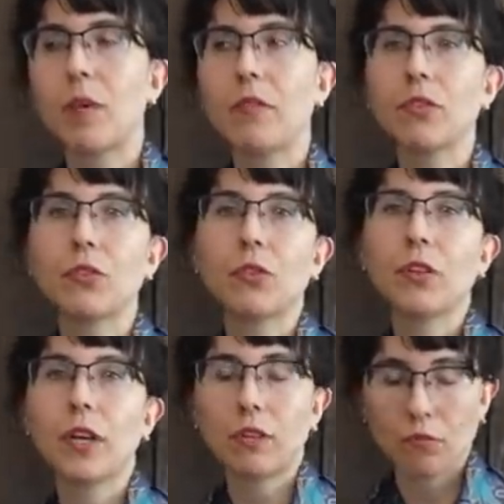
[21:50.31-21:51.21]
Obviously you can
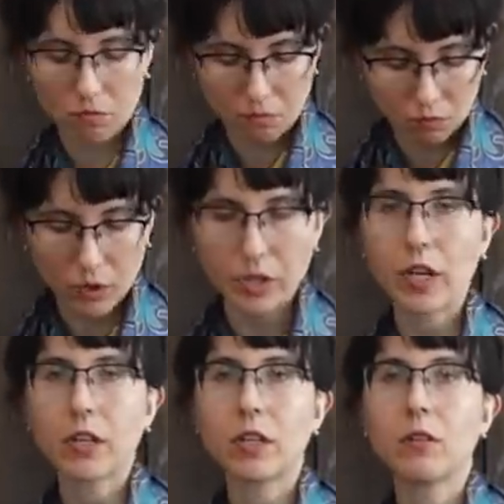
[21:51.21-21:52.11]
get one in
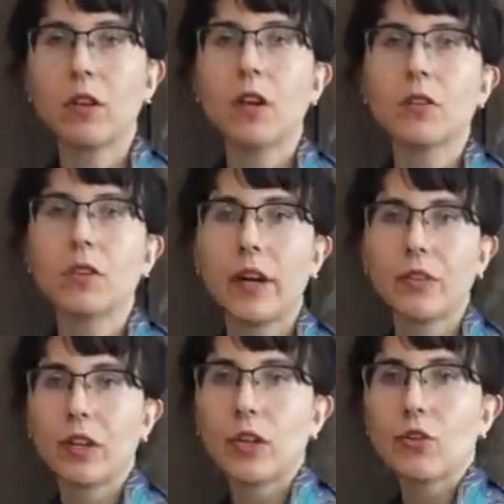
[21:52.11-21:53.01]
any
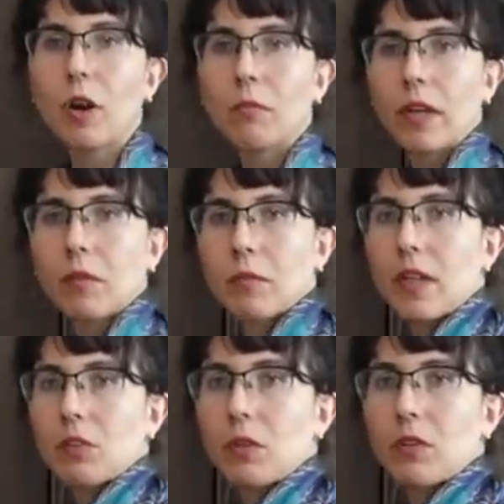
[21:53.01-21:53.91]
size and any drop length, but
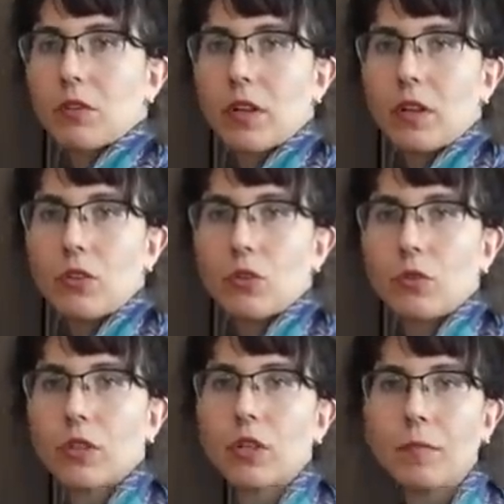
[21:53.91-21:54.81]
that's what it looks like on the
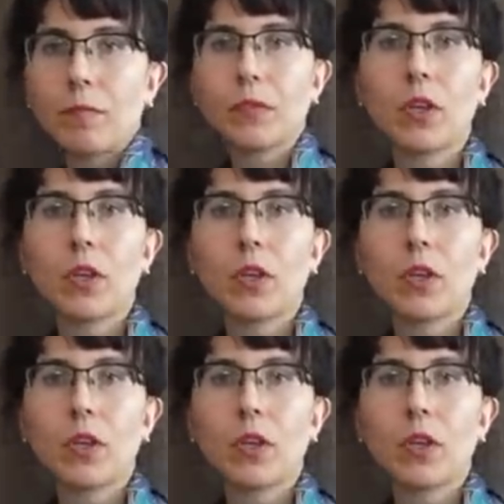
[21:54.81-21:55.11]
shoulder.